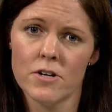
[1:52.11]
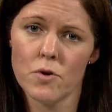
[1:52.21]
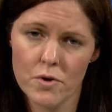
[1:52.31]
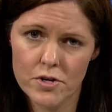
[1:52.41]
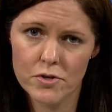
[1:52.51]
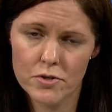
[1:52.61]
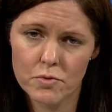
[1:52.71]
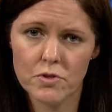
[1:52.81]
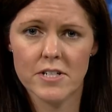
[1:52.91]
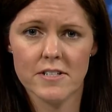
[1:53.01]
Norwood
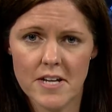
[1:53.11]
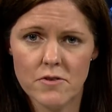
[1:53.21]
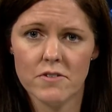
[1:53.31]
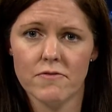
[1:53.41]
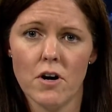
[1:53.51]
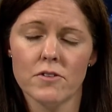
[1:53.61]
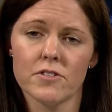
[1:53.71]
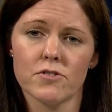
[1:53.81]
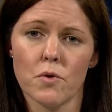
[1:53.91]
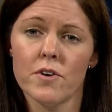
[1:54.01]
News will continue to follow
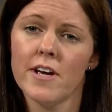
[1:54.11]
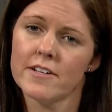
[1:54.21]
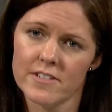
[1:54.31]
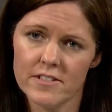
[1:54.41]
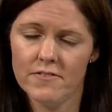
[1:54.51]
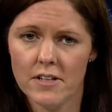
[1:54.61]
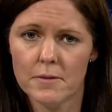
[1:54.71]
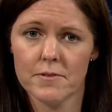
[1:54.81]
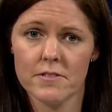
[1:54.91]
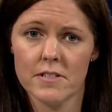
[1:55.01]
this story as it
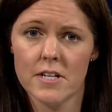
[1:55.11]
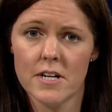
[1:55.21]
develops.